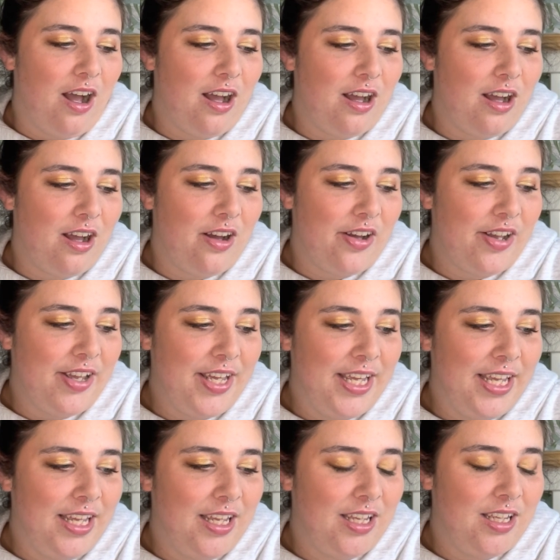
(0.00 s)

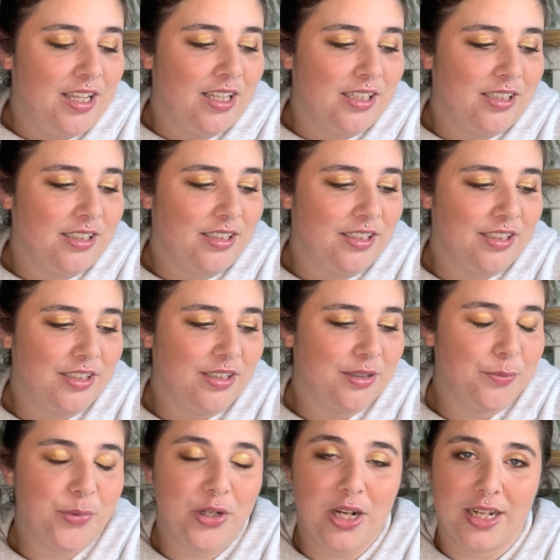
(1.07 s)
I
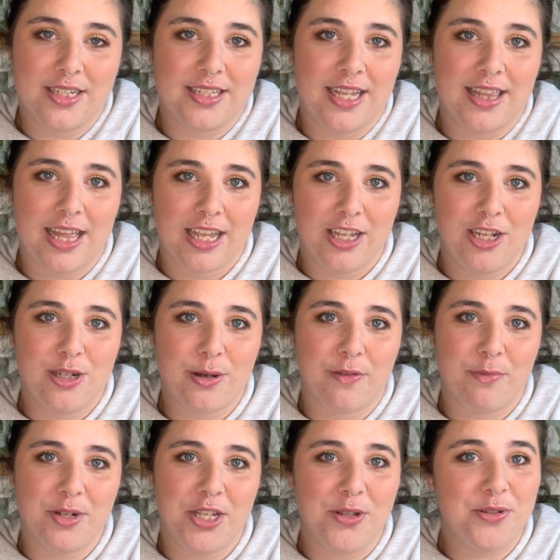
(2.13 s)
would like to say thank you to
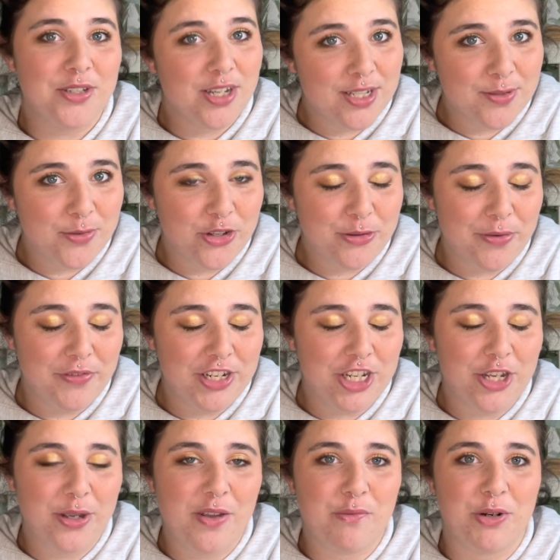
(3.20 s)
everybody who does watch my video,
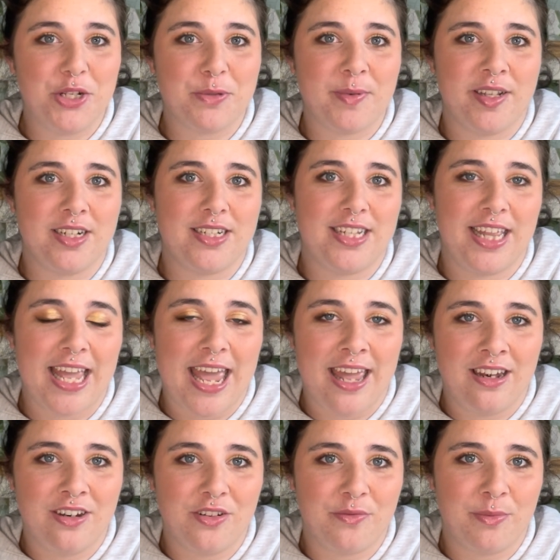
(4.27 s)
everyone who's made it to the
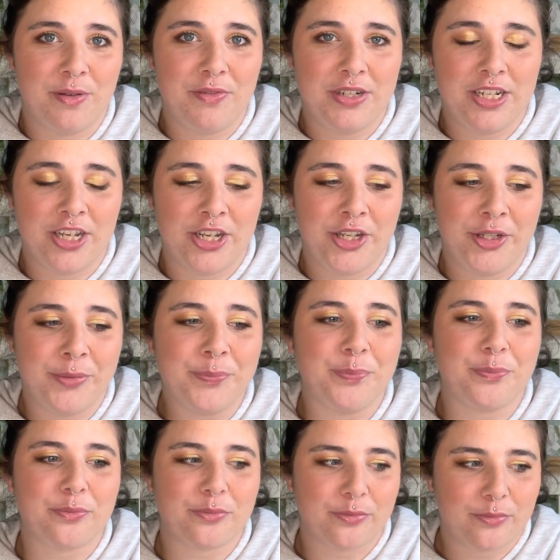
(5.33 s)
end of my video.
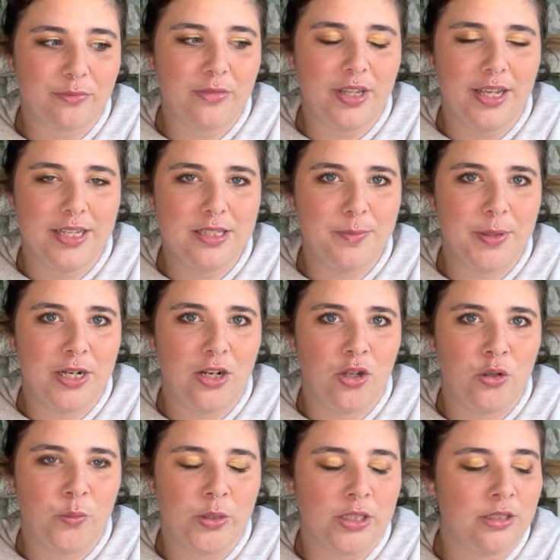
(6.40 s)
It's been a
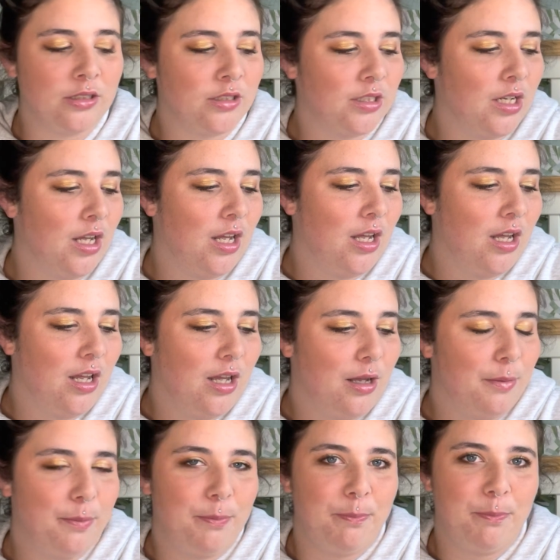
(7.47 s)
long one,
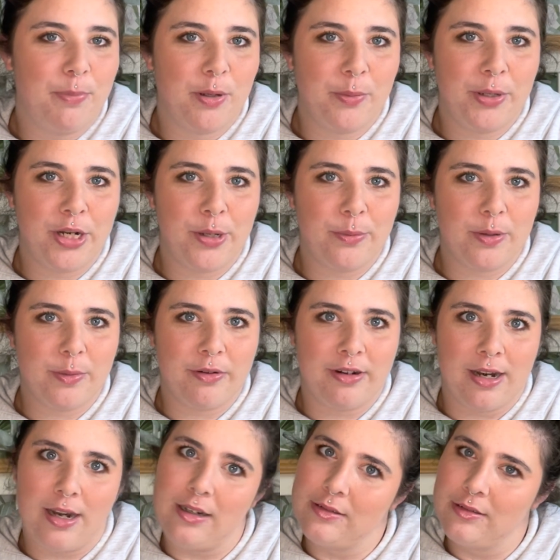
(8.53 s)
but we know where we're
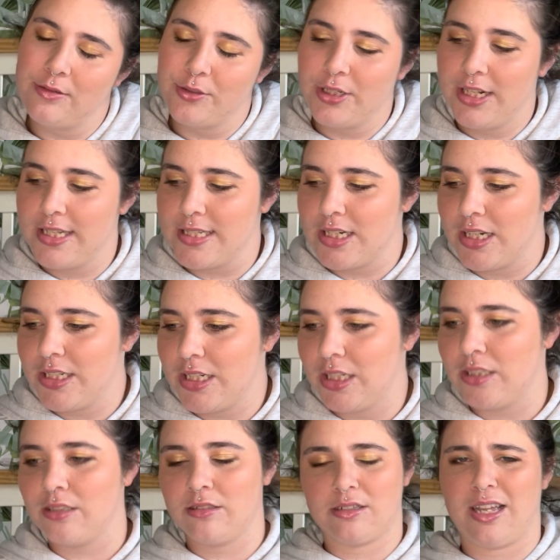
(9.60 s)
at, or at least I
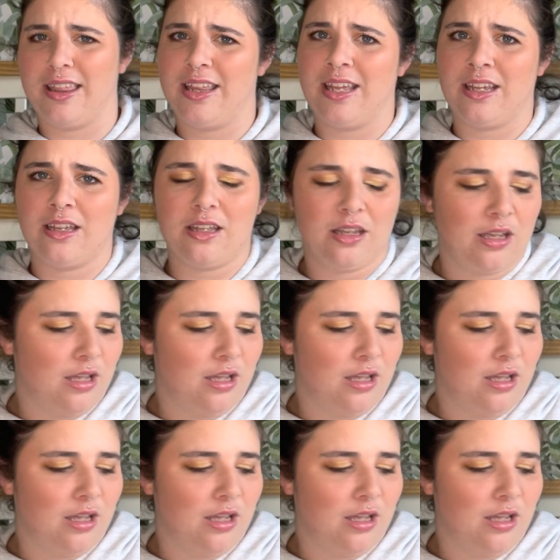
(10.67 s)
do, I think.